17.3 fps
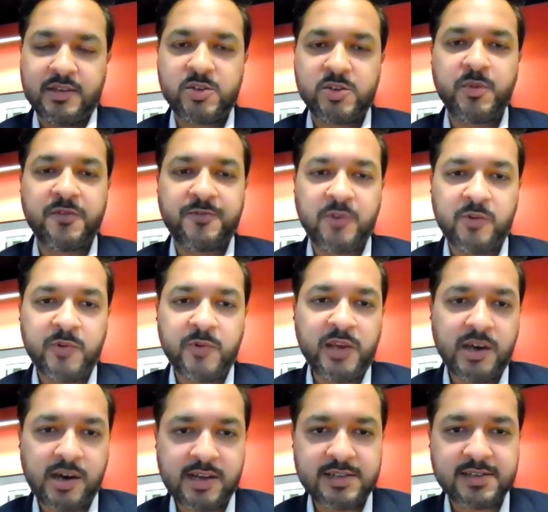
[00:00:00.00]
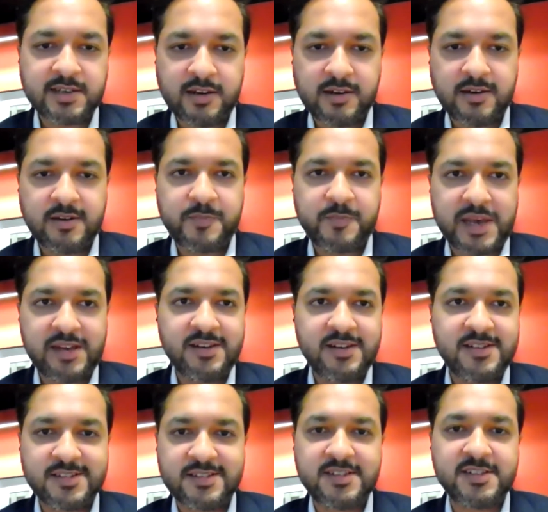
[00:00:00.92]
So before we ask our
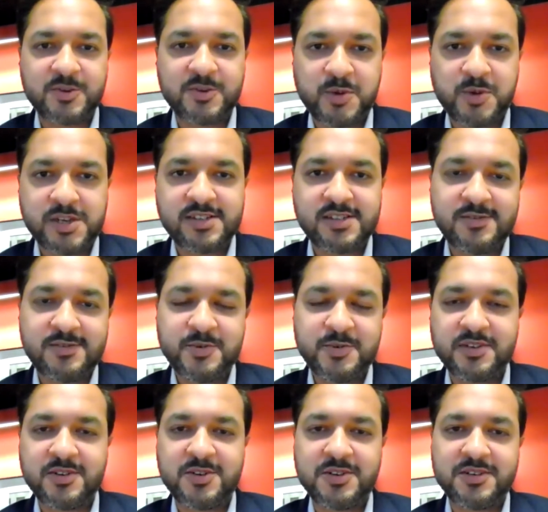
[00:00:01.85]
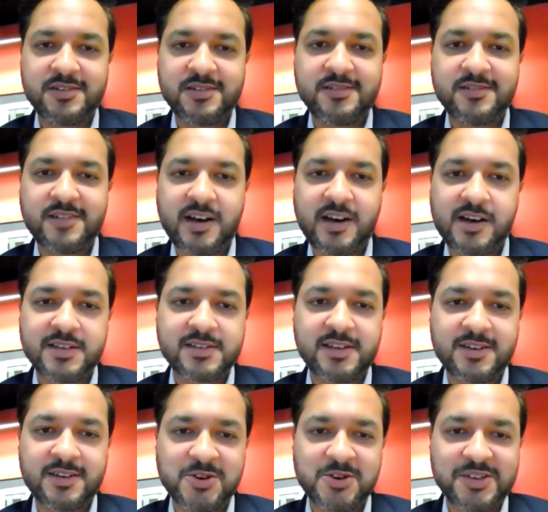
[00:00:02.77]
panelists this question, we're going to
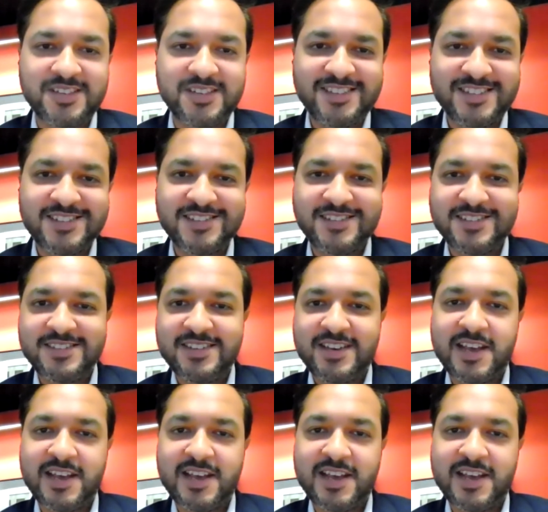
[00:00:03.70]
ask our audience.